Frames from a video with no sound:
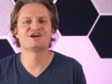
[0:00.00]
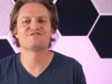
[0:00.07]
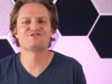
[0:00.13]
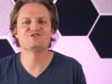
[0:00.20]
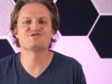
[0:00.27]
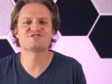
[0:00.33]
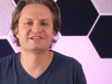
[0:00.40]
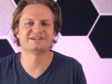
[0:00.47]
A
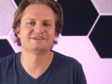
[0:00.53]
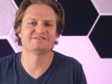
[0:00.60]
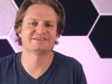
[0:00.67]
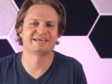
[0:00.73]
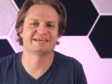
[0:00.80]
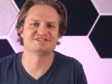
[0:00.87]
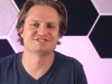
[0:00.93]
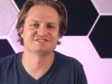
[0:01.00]
few
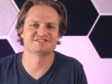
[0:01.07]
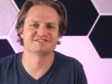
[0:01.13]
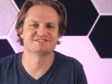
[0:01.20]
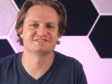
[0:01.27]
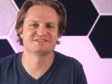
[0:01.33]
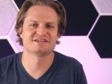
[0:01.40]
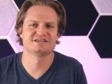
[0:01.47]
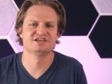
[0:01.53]

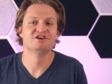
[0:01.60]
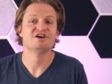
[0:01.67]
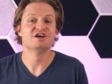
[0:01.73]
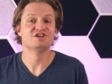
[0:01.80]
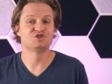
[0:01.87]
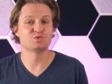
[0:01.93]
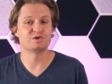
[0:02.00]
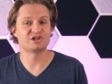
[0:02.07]
clarifications.
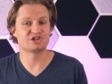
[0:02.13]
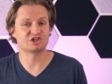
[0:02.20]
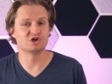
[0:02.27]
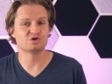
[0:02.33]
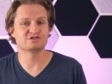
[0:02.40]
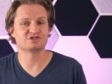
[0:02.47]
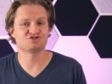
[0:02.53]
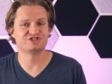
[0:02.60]
To
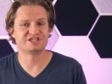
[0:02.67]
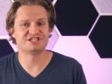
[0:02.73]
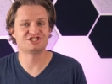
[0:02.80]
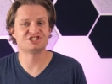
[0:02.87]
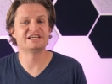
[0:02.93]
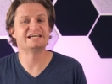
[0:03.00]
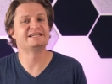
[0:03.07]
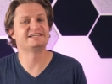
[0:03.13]
enclose a
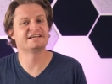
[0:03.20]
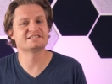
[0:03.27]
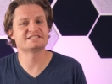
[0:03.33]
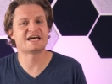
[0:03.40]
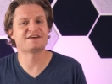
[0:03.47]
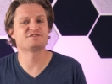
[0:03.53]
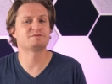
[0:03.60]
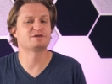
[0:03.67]
region, it does
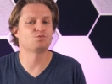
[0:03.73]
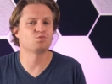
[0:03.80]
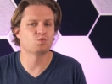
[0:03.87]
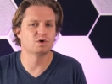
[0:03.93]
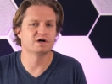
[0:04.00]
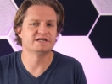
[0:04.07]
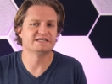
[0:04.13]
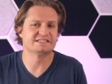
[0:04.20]
have to be
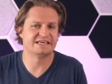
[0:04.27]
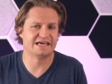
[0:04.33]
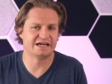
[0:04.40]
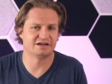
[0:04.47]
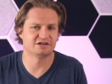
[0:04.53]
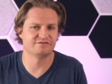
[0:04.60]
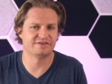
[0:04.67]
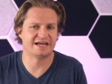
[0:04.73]
one
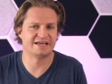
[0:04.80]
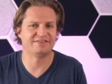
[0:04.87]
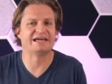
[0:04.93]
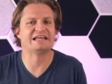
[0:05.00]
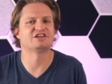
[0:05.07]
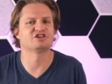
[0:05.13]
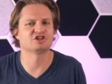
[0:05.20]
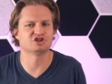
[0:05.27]
caravan that
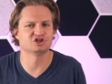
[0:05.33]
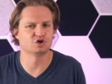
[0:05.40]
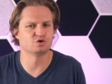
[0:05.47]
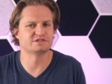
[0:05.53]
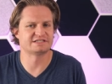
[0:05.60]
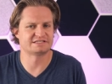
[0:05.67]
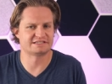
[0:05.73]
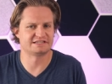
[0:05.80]

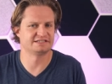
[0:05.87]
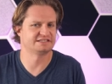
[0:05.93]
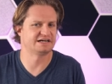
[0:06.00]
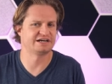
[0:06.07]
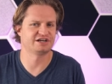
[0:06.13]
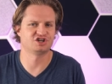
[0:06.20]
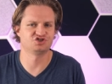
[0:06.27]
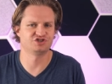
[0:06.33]
encloses an
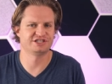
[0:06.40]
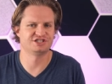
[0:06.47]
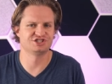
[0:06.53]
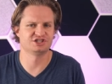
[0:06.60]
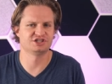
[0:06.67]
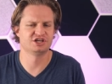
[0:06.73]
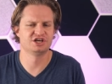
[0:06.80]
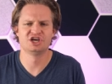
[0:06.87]
entire
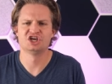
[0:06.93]
region.